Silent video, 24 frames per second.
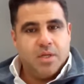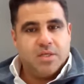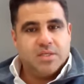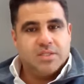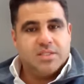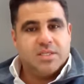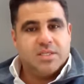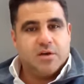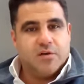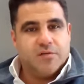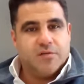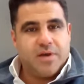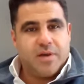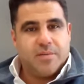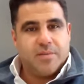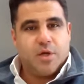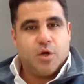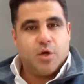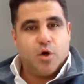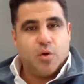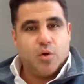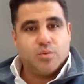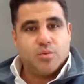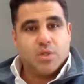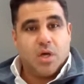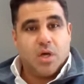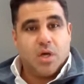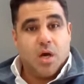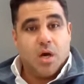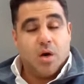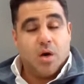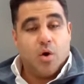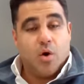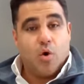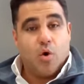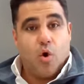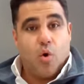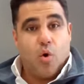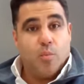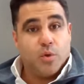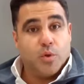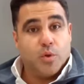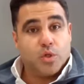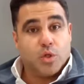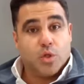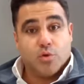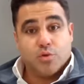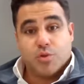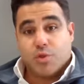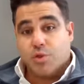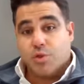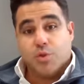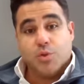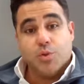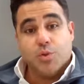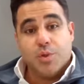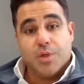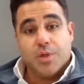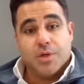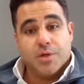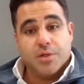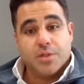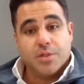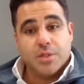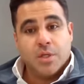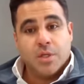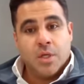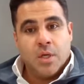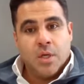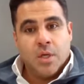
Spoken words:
Single family homes, almost close to 2 years.